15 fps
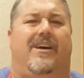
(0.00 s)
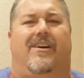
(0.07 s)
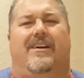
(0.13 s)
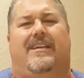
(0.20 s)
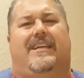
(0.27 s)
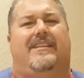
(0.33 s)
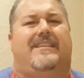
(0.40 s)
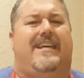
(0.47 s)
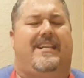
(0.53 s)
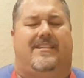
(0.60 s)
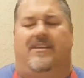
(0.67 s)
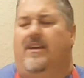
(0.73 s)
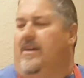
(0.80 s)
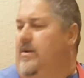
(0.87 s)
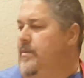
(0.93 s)
oh, it takes
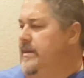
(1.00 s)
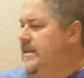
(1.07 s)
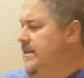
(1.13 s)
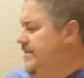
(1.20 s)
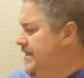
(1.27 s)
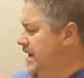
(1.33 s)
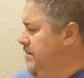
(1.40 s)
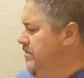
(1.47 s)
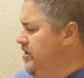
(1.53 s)
with the same